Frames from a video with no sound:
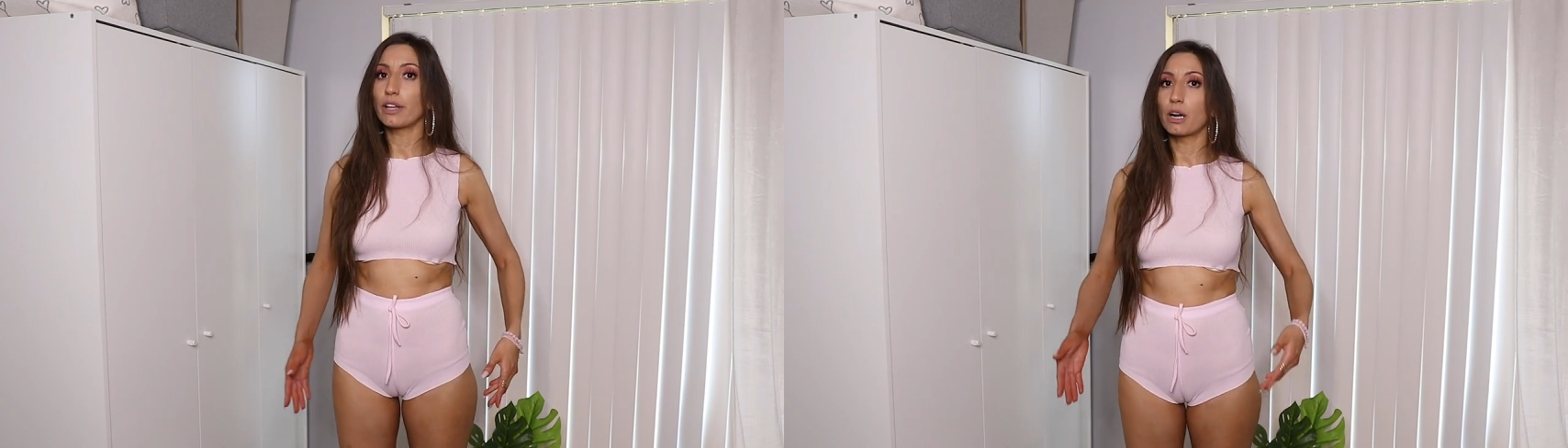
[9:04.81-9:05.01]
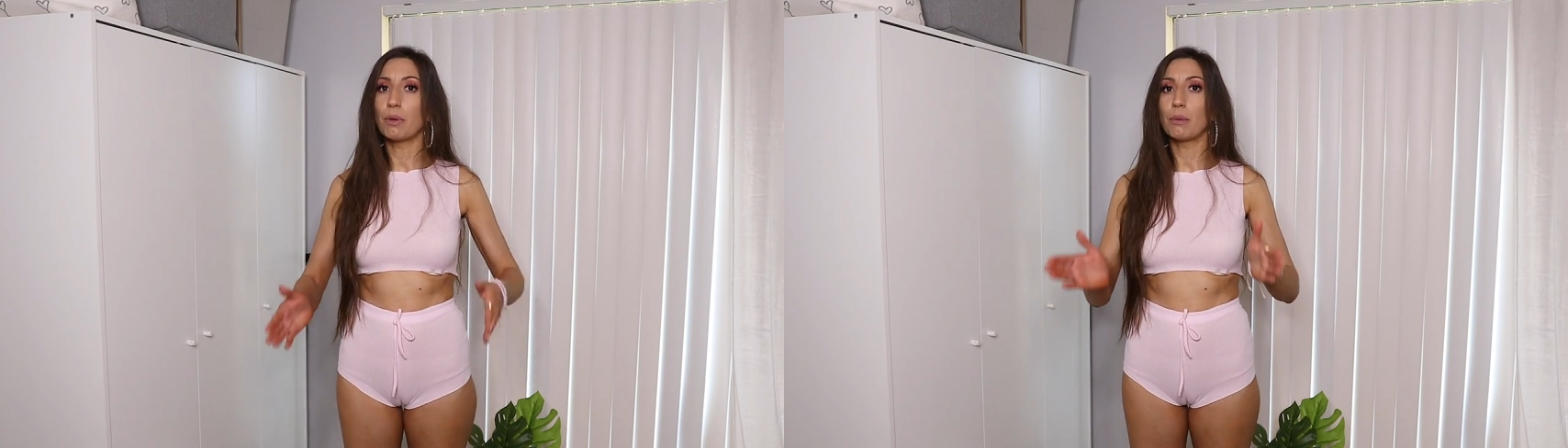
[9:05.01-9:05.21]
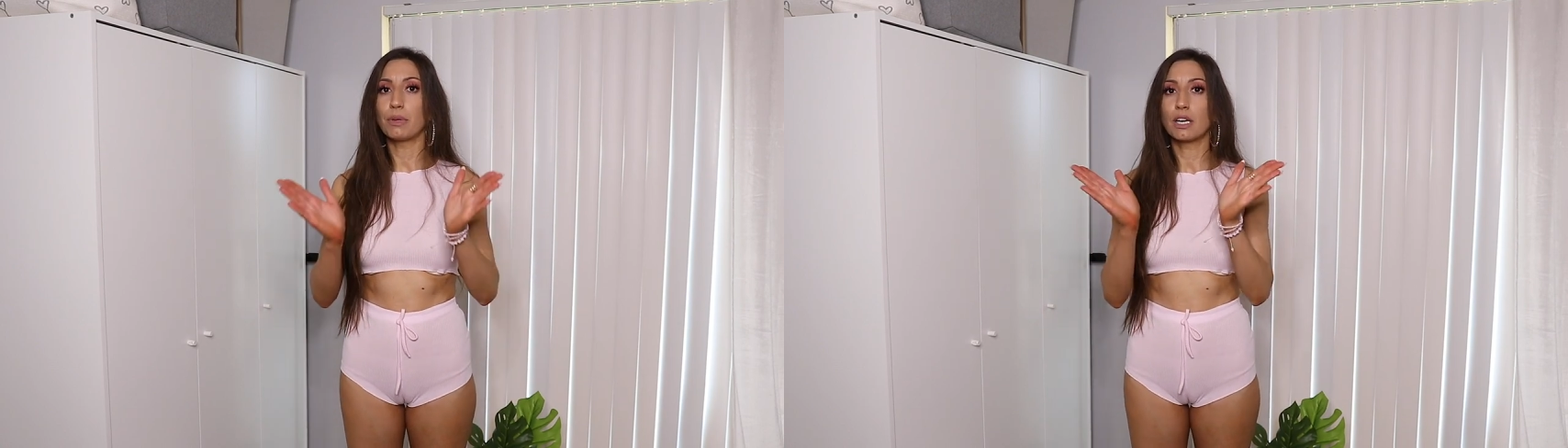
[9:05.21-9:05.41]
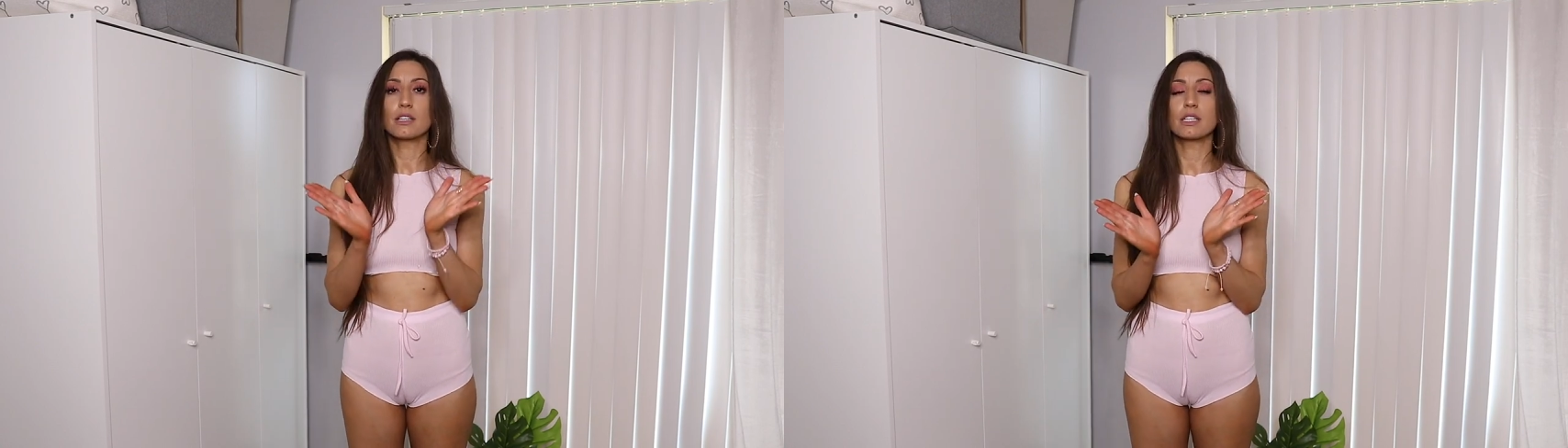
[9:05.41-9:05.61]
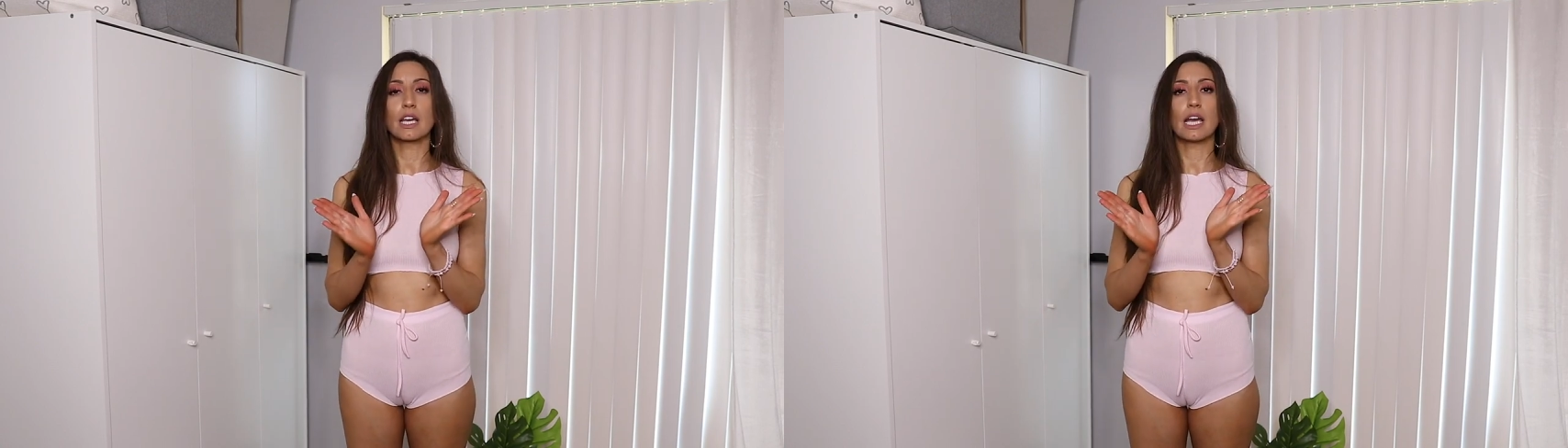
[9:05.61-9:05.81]
a little bit
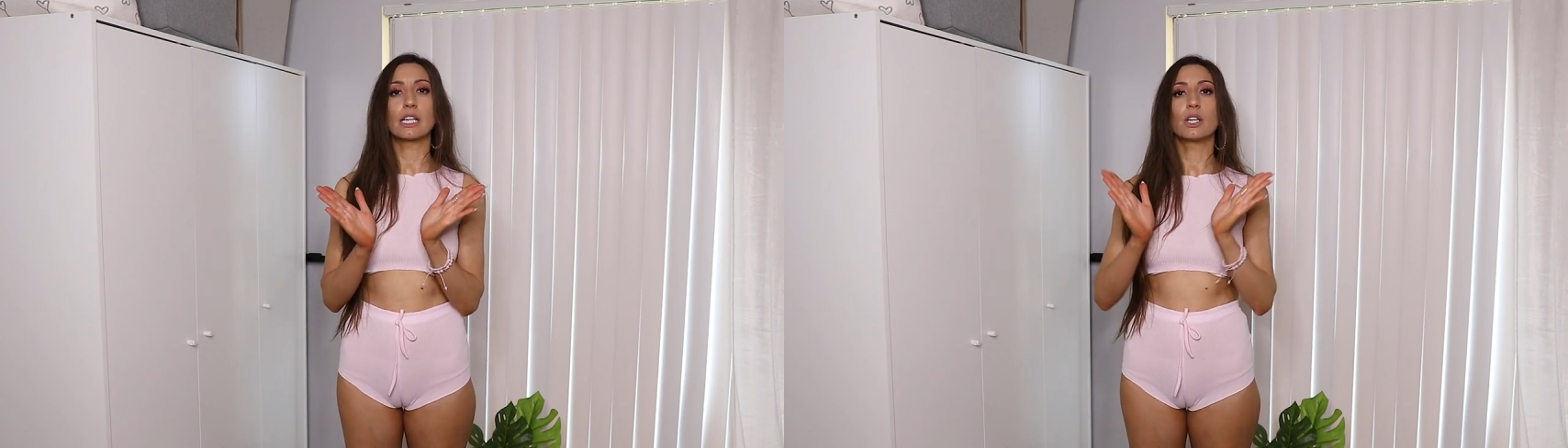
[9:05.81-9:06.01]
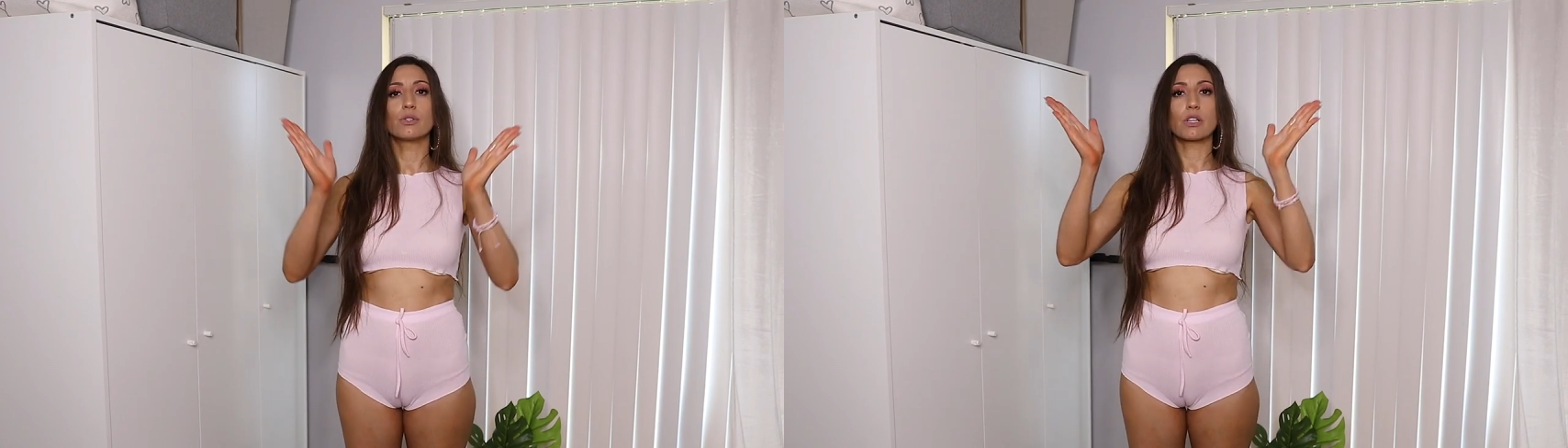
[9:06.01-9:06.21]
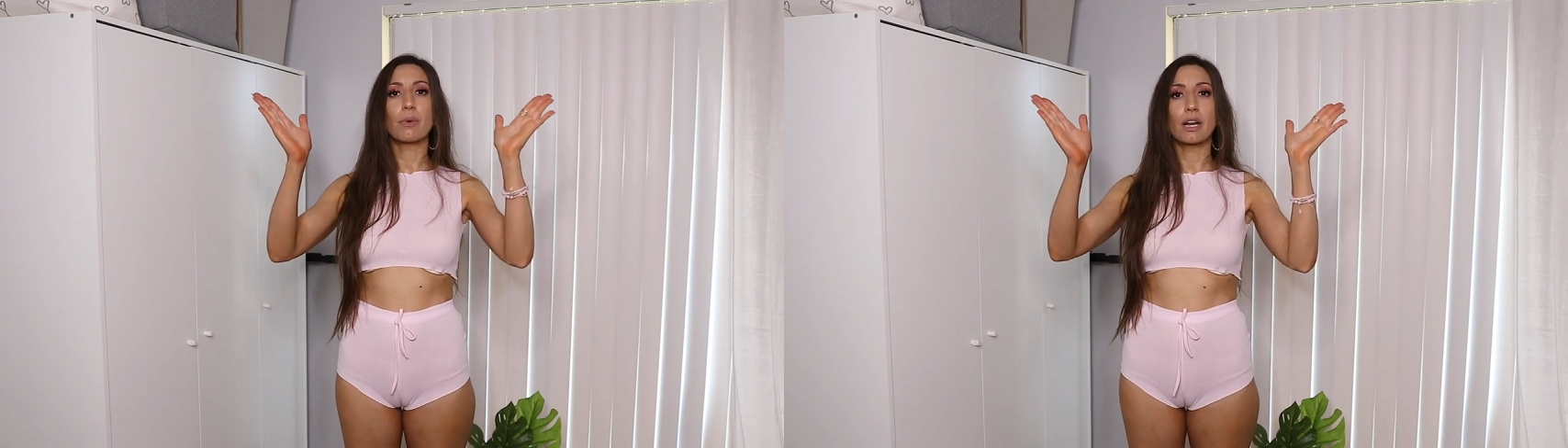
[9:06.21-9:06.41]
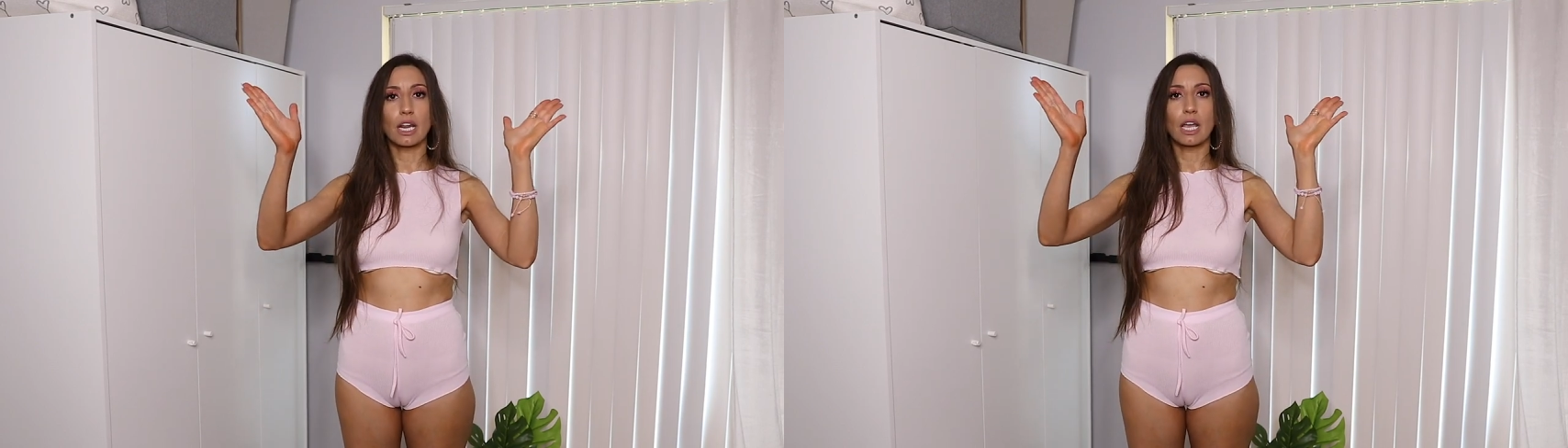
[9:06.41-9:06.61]
because it kind of goes up on an